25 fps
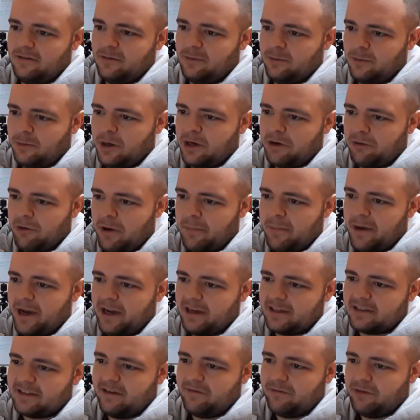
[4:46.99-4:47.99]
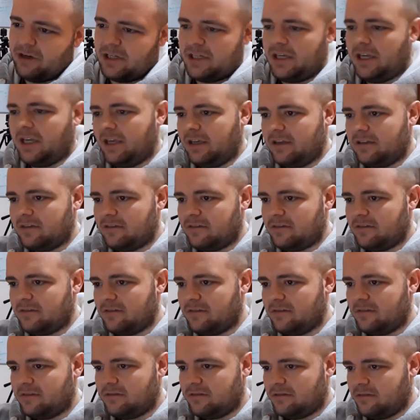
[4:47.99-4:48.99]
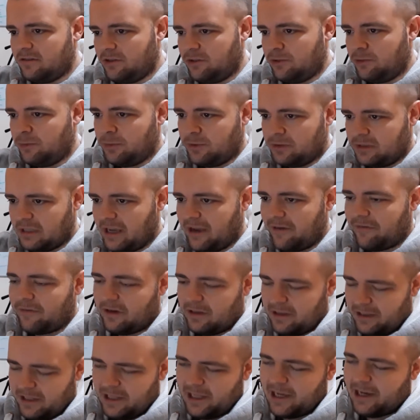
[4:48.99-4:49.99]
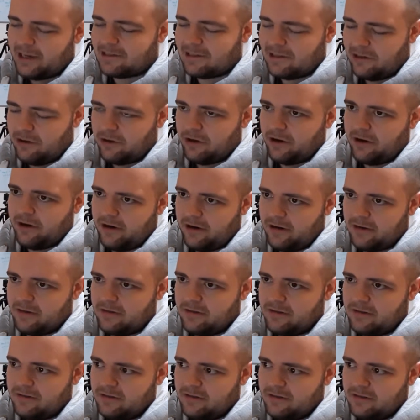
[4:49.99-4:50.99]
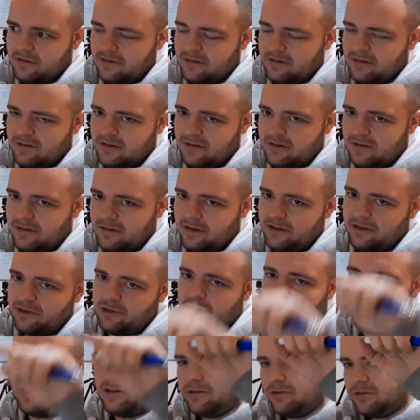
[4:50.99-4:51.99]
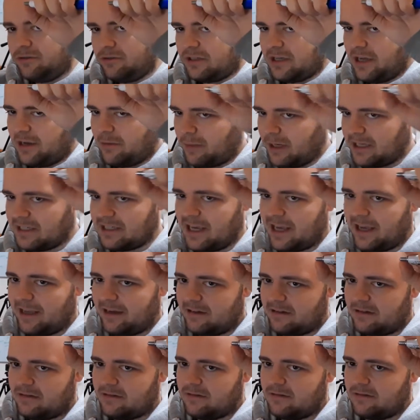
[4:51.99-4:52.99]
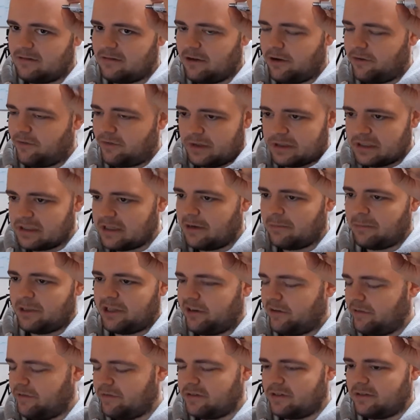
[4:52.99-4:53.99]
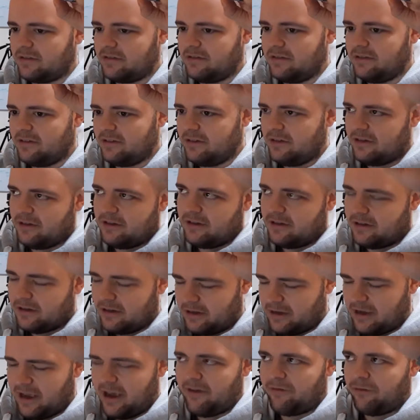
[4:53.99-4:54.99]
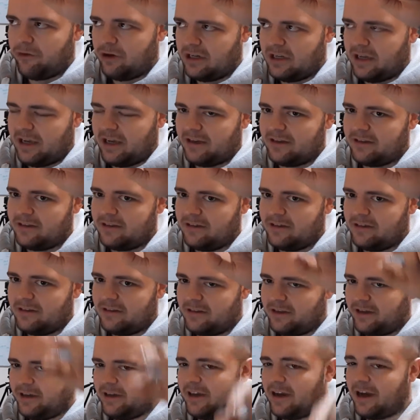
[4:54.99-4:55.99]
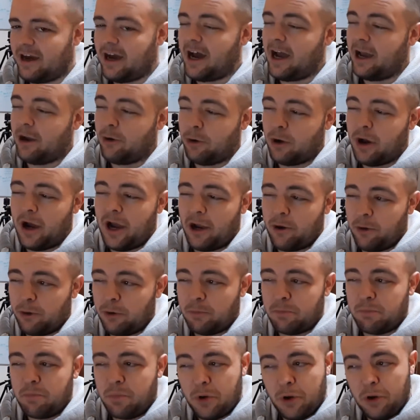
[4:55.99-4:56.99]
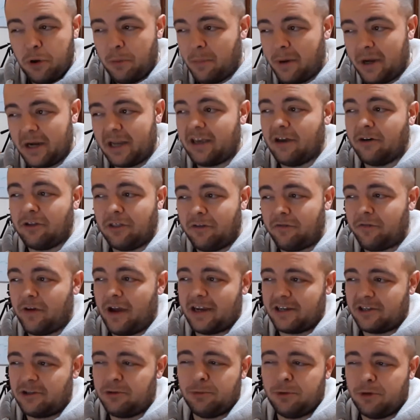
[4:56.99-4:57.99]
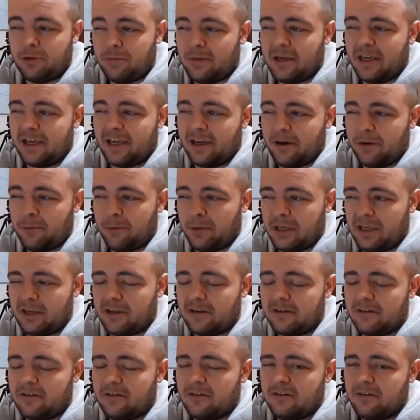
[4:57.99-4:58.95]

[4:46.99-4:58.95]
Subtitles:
1 rep max every day, you will definitely last longer than trying to do 10 by 10 of the same lift every day. Like, I would put money on the fact you wouldn't make it a week.